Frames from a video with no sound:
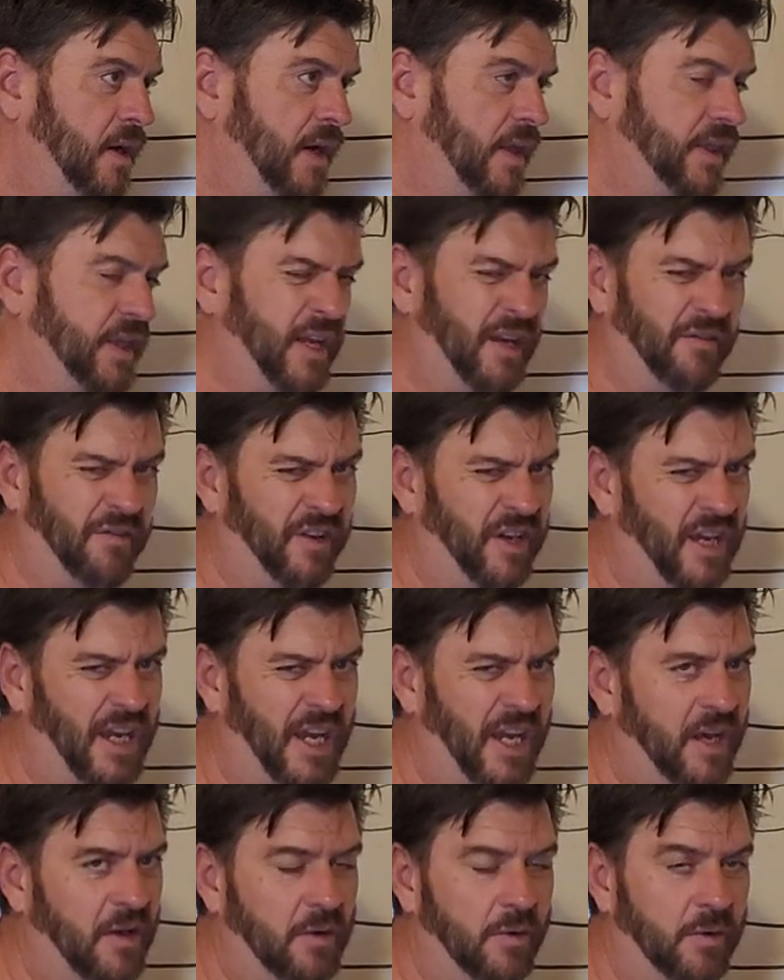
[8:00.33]
I think
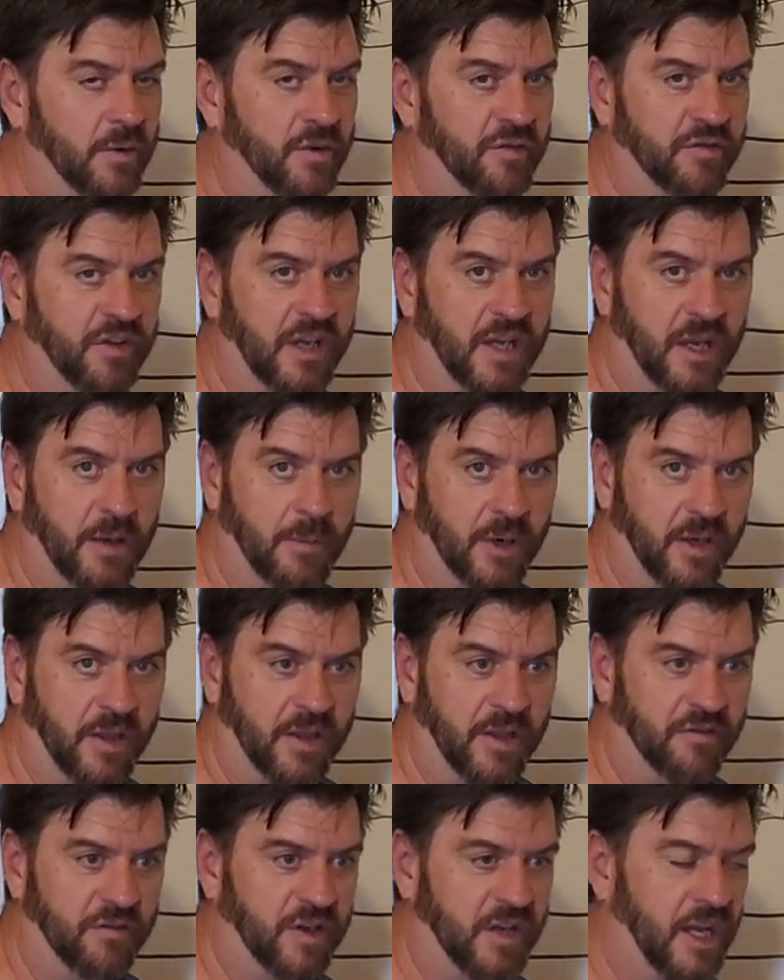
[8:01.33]
VA, I don't do VA, but I
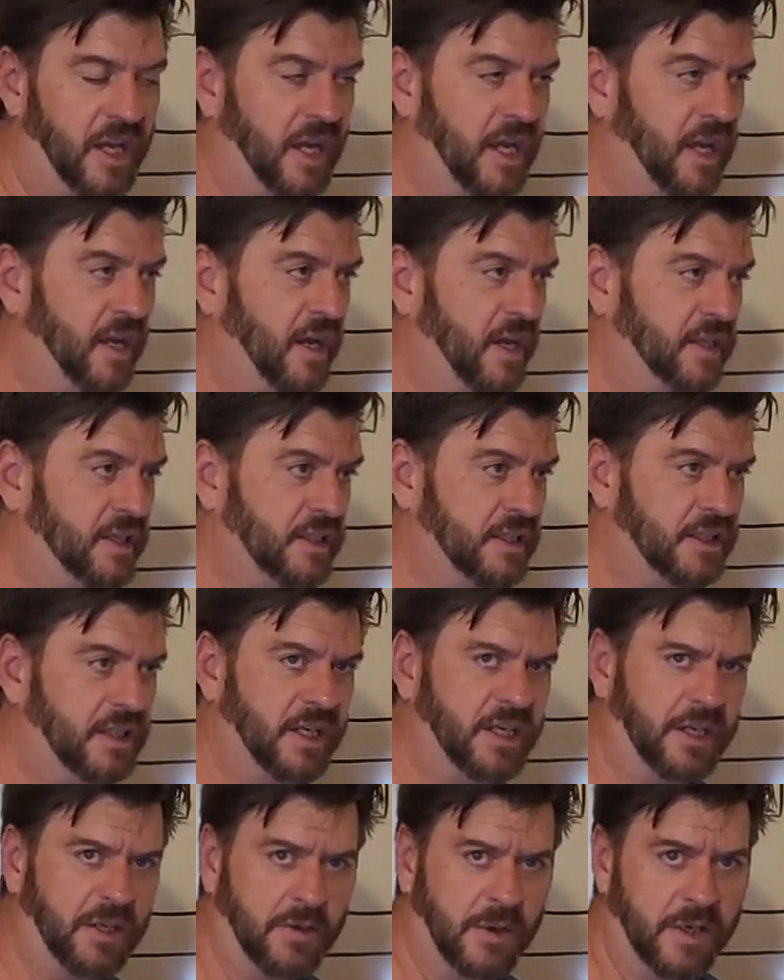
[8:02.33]
think VA, I just
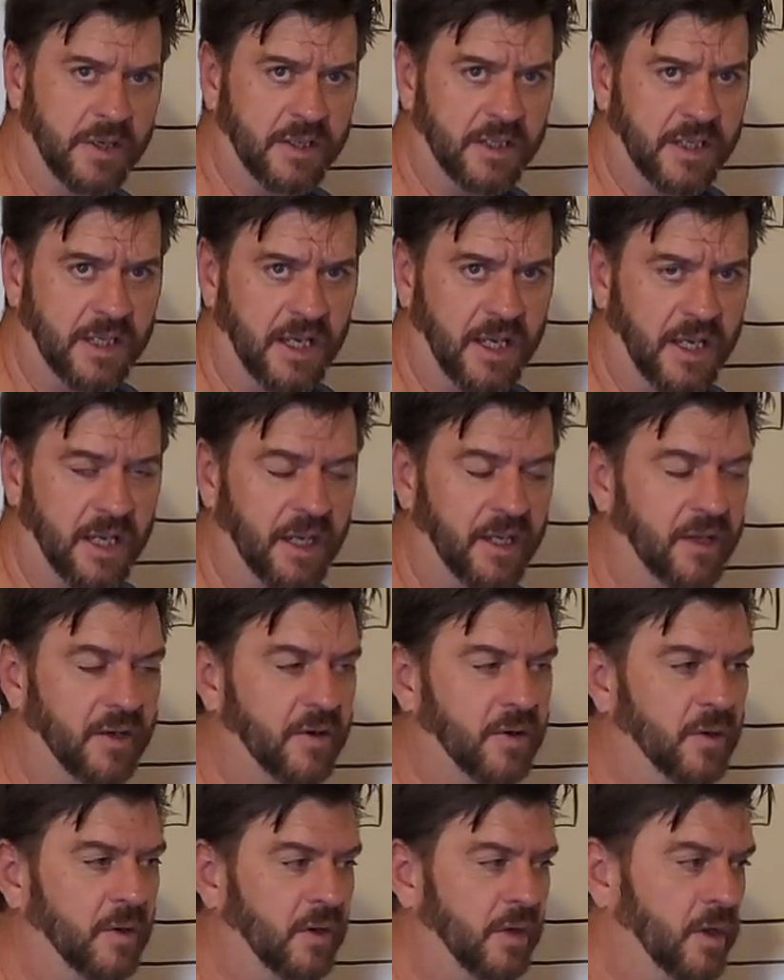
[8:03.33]
did a USDA
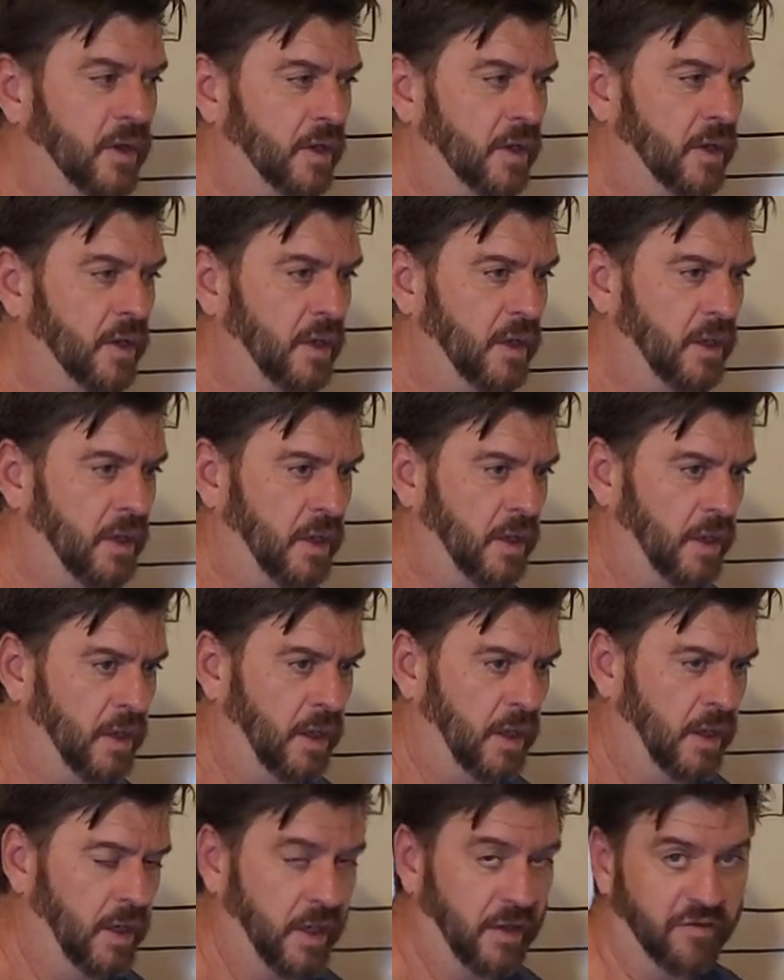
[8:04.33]
deal,
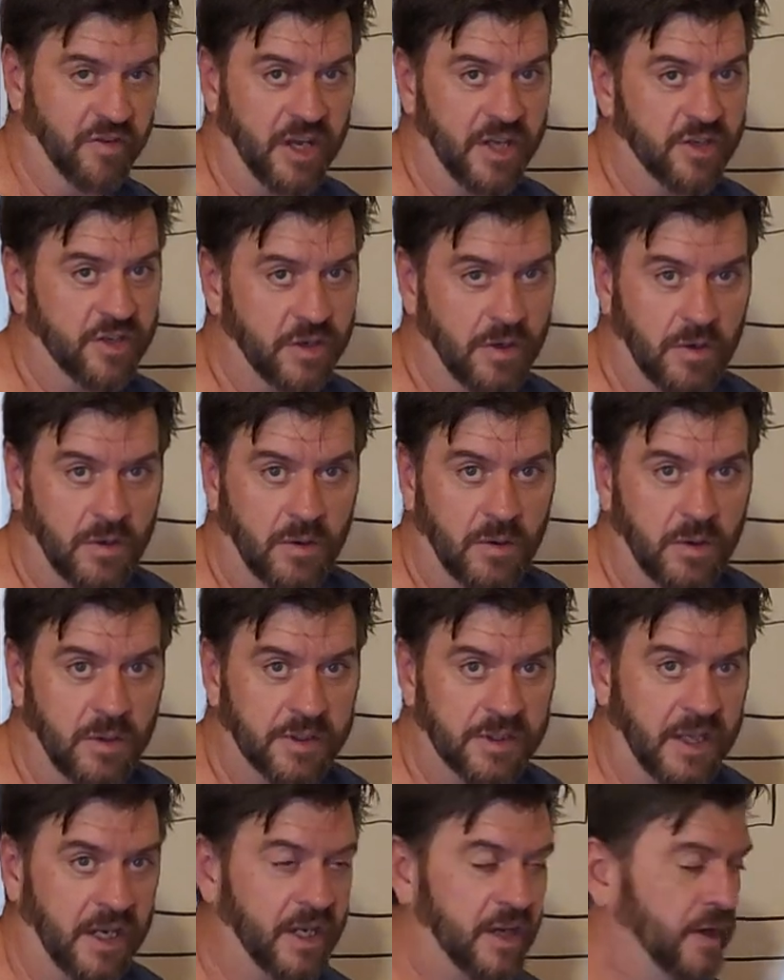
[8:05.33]
conventional,
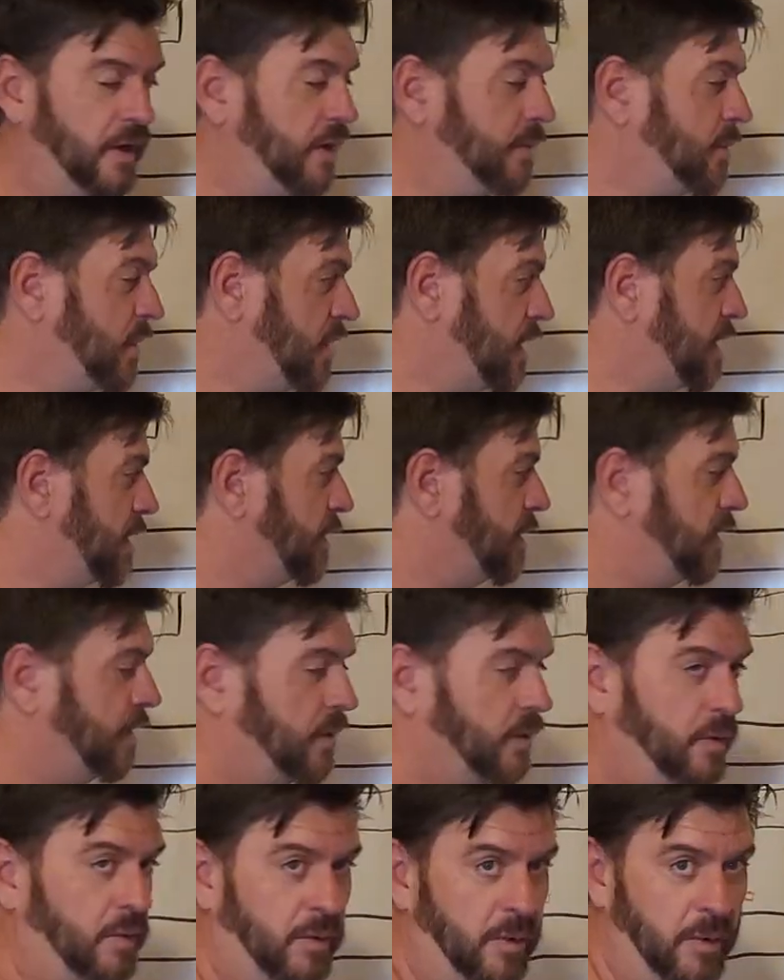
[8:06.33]
secondary market.
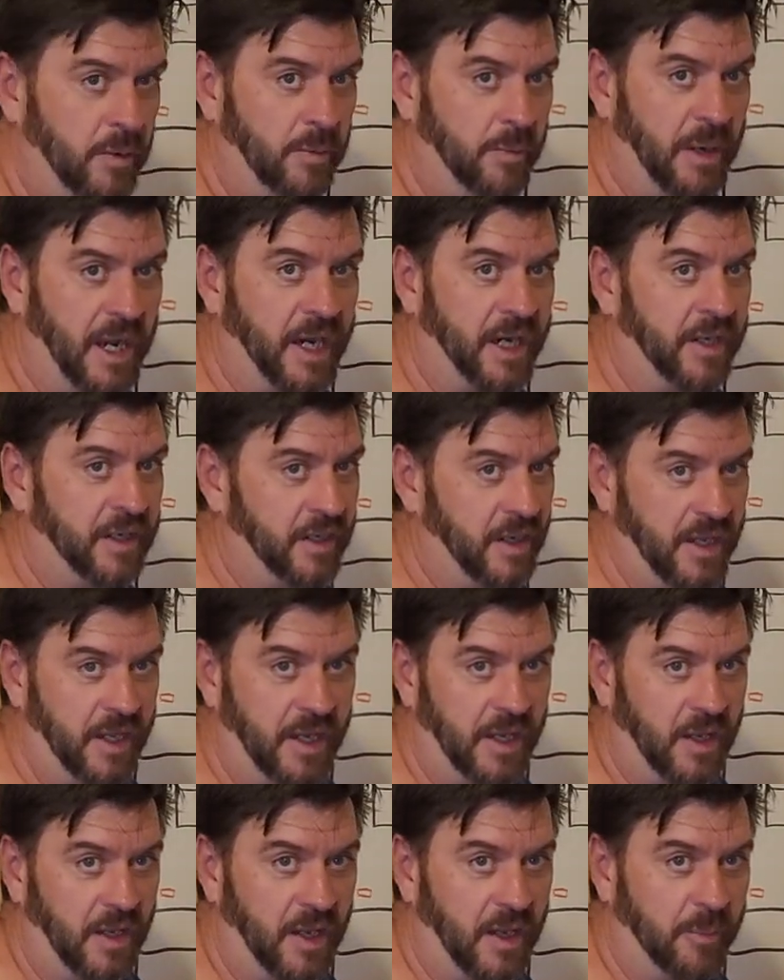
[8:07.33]
You know, back in the
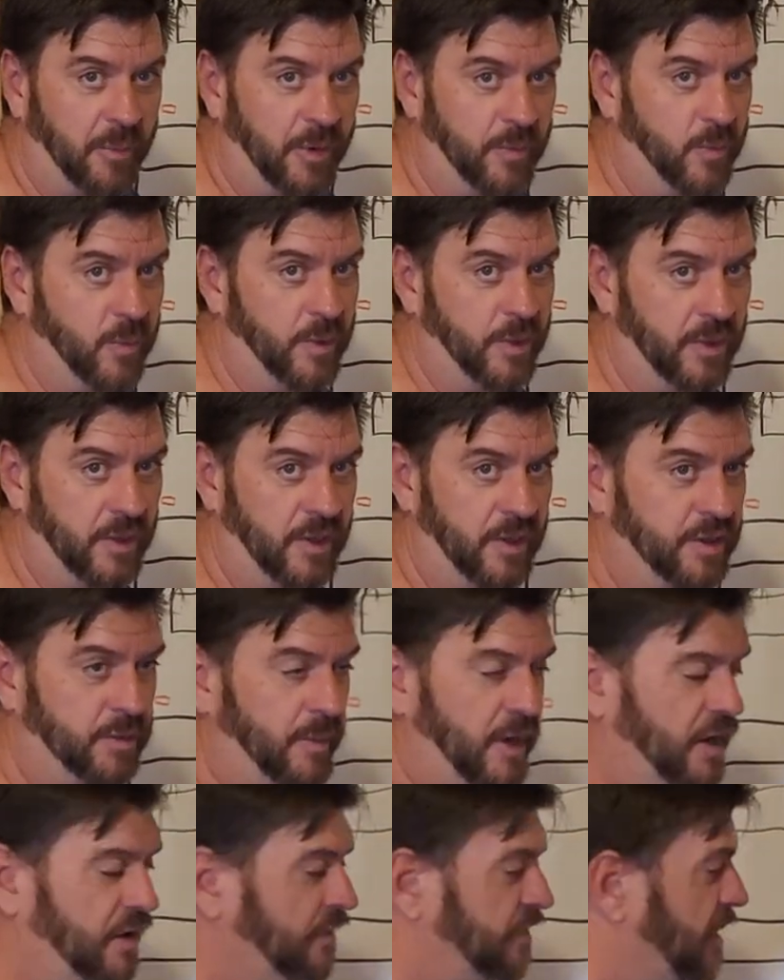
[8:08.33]
day, a lot of people wouldn't
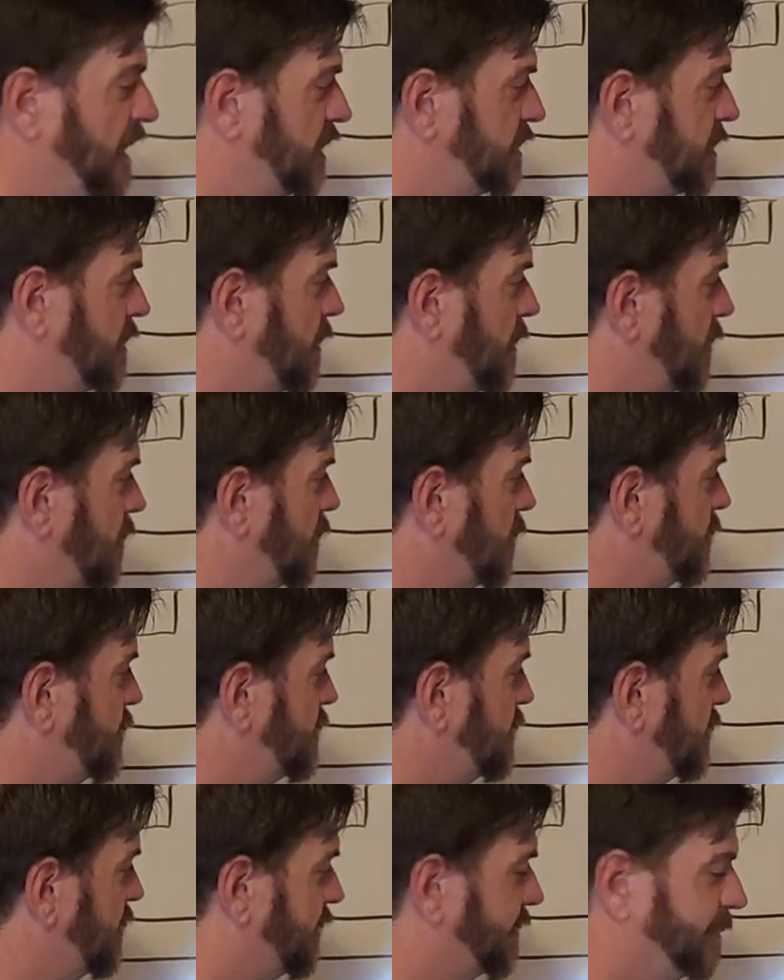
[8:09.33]
touch manufactured
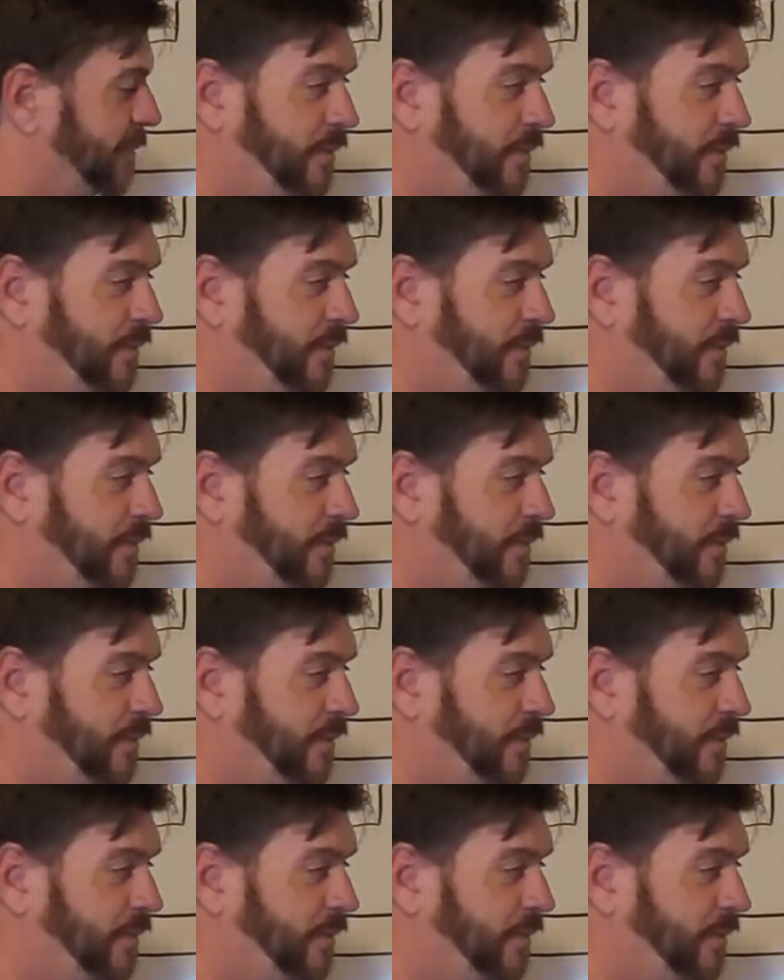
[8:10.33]
homes.